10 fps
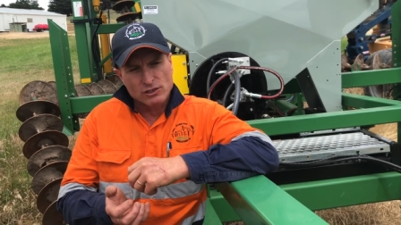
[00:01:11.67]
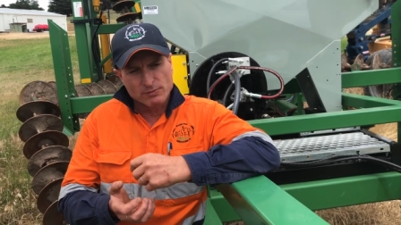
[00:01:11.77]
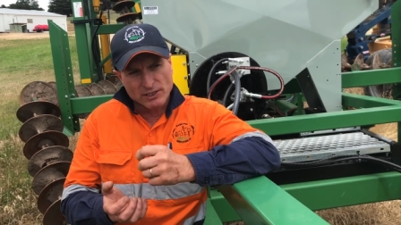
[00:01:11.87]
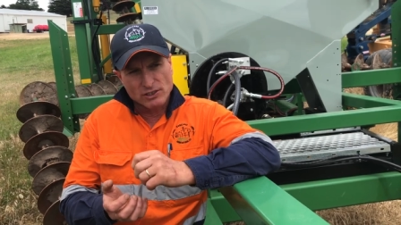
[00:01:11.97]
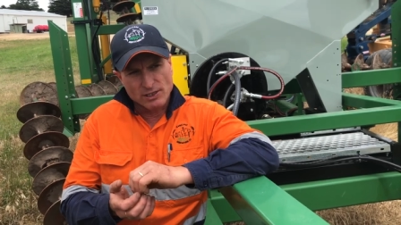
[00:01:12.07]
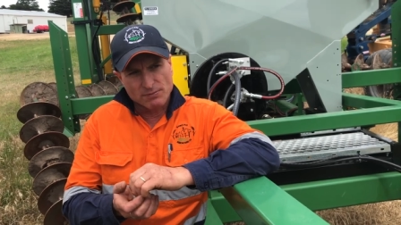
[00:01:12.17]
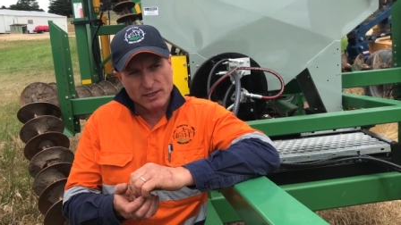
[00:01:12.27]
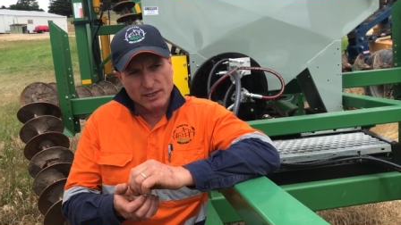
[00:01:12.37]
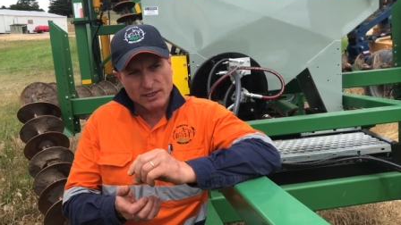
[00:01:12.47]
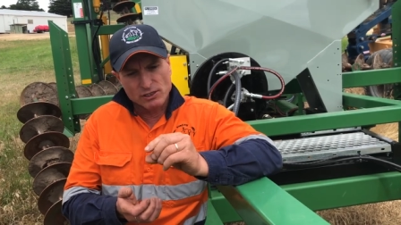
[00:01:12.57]
Smashes up
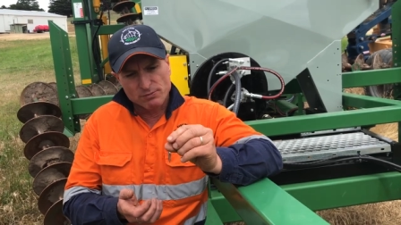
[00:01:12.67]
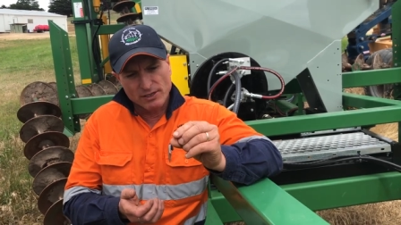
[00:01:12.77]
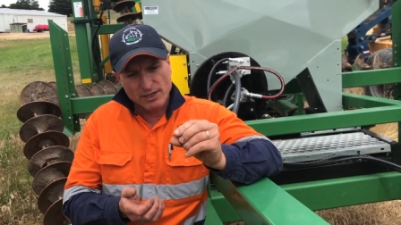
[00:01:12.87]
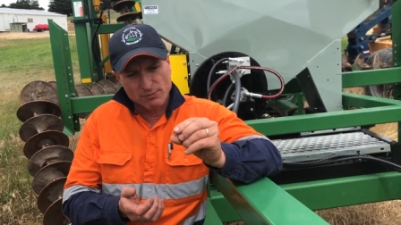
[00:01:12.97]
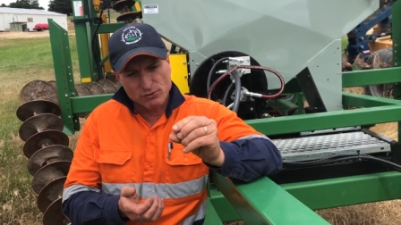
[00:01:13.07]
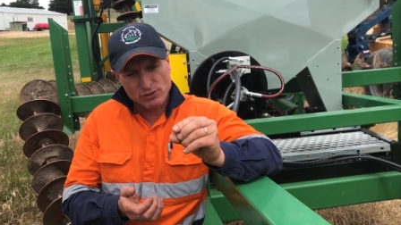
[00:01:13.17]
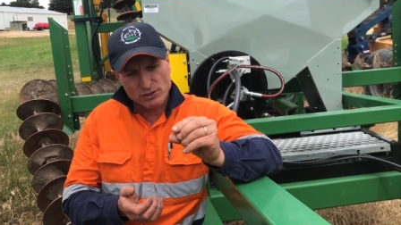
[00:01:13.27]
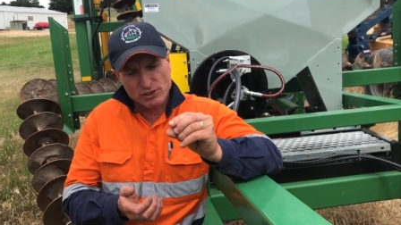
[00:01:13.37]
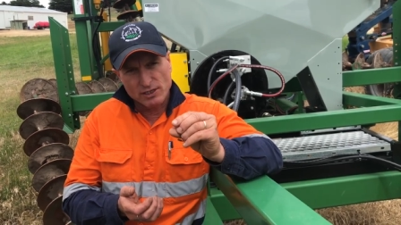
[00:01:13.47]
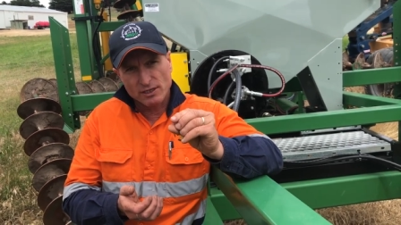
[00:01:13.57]
the heads, but only puts
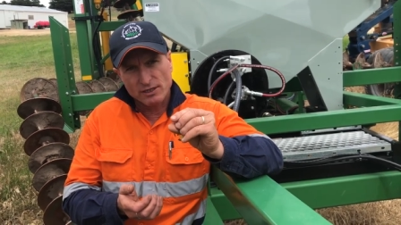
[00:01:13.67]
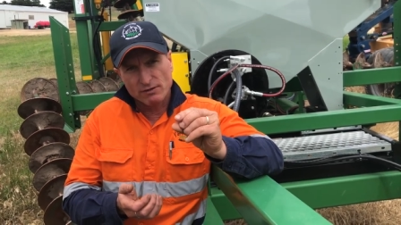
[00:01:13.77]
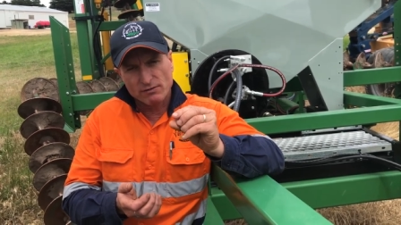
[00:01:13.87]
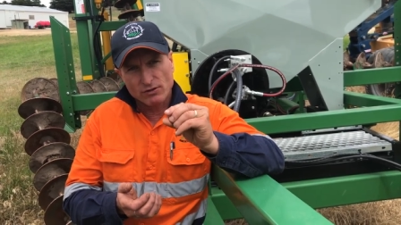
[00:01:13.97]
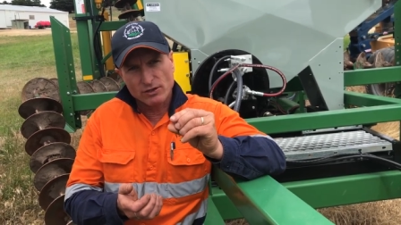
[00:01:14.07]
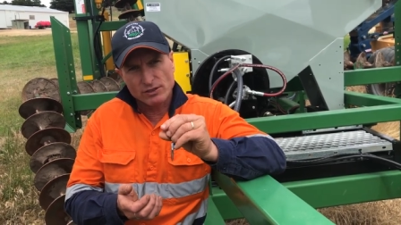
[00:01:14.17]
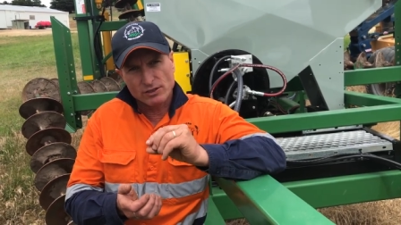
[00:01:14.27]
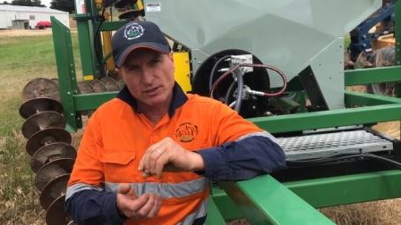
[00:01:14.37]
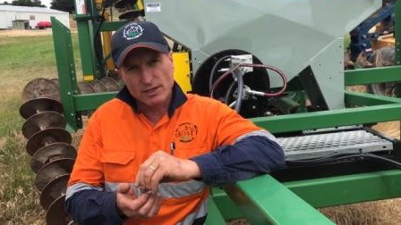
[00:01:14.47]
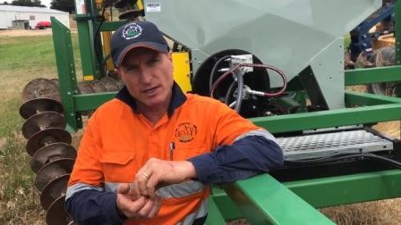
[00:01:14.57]
the seed in
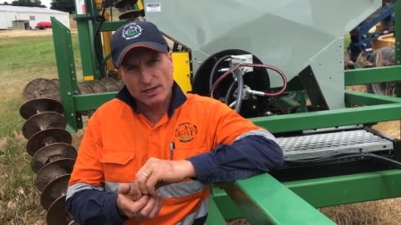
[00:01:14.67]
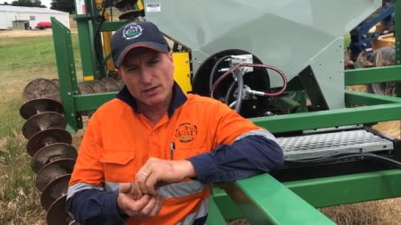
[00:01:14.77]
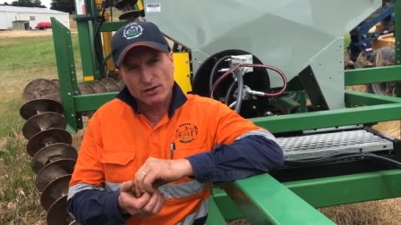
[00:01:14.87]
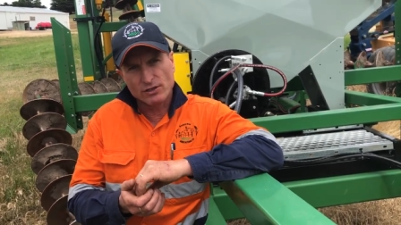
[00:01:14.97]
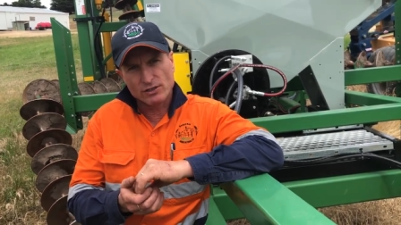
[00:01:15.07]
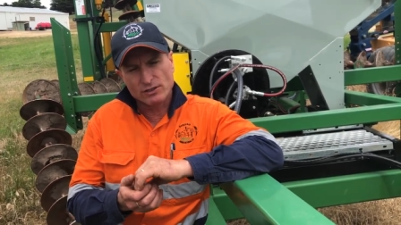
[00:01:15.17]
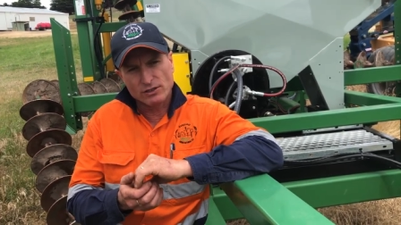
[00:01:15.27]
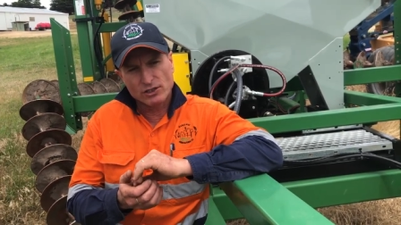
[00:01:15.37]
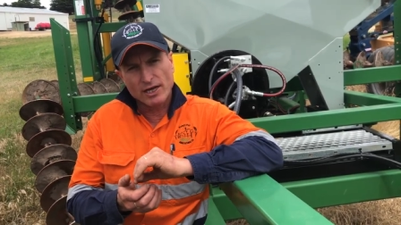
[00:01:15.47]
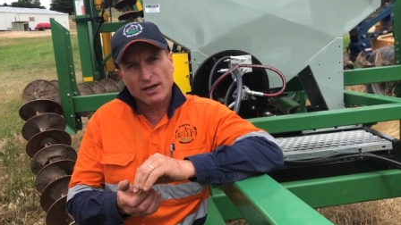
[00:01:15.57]
nice and uh, nice
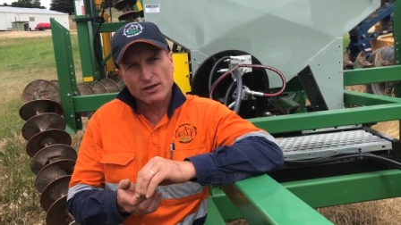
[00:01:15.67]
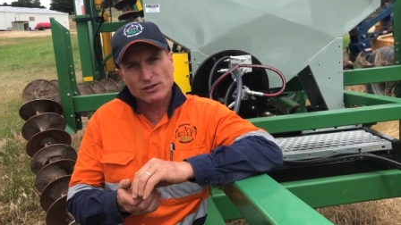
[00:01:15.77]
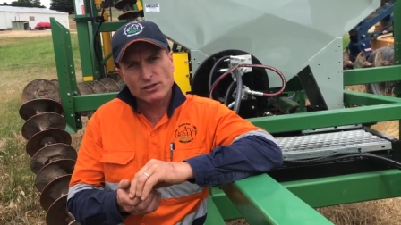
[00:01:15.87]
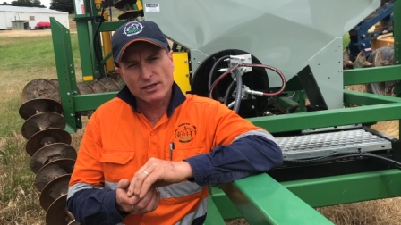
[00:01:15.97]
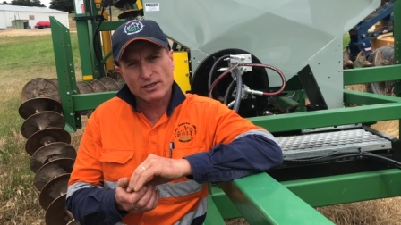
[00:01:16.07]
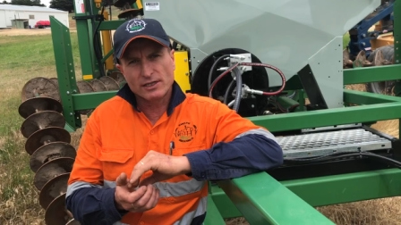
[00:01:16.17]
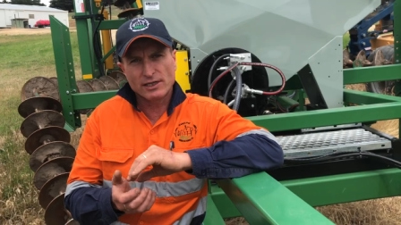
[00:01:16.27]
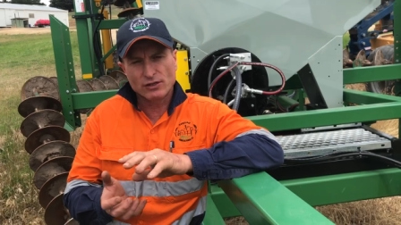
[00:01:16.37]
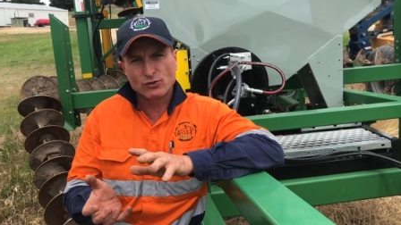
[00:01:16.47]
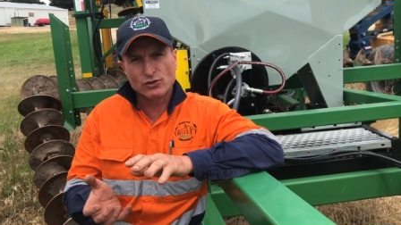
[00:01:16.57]
and shallow, so that you
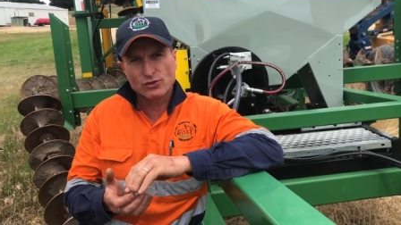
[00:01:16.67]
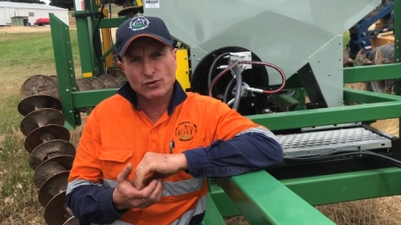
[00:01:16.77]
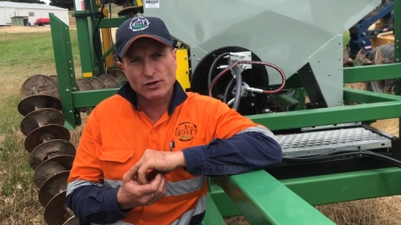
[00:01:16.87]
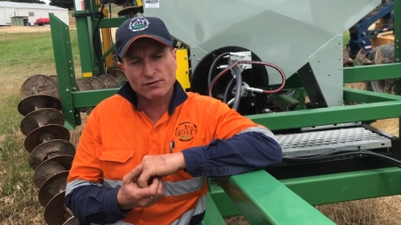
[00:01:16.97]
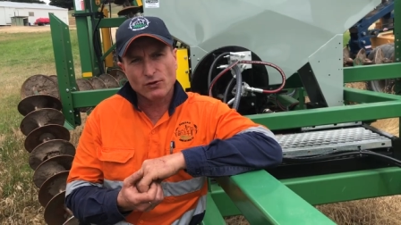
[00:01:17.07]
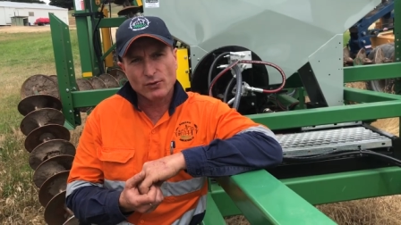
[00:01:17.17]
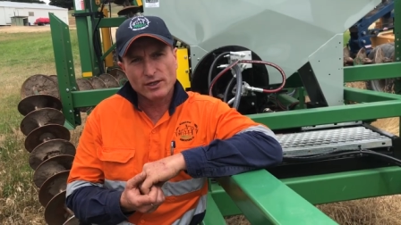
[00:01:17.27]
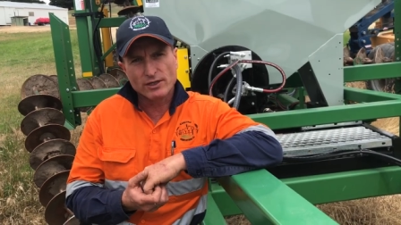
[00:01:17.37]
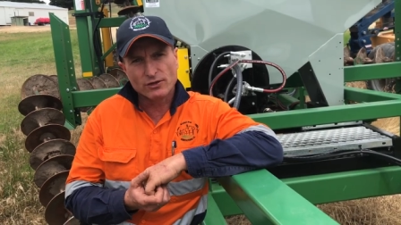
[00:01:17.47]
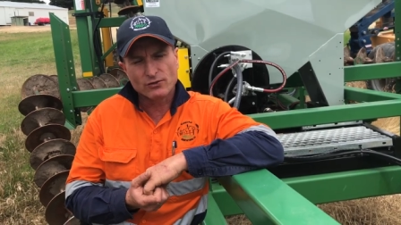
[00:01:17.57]
get a good strike for
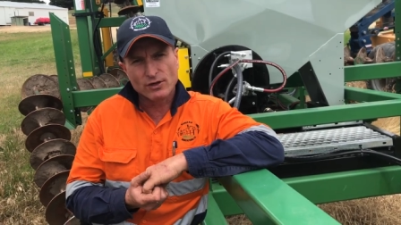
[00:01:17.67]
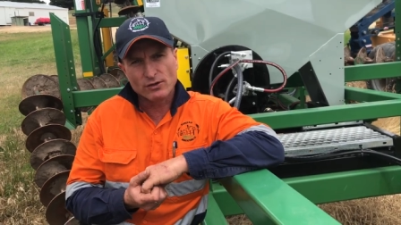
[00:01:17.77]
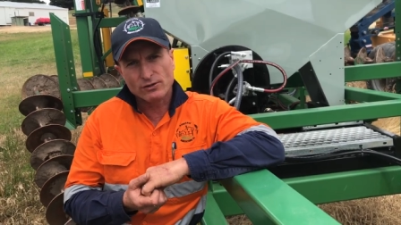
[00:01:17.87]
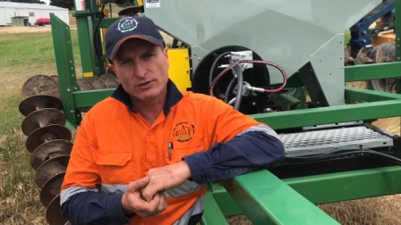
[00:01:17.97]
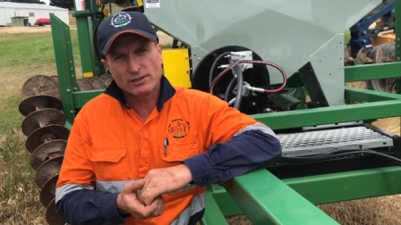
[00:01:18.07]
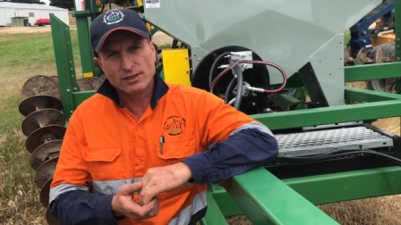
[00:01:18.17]
weed control.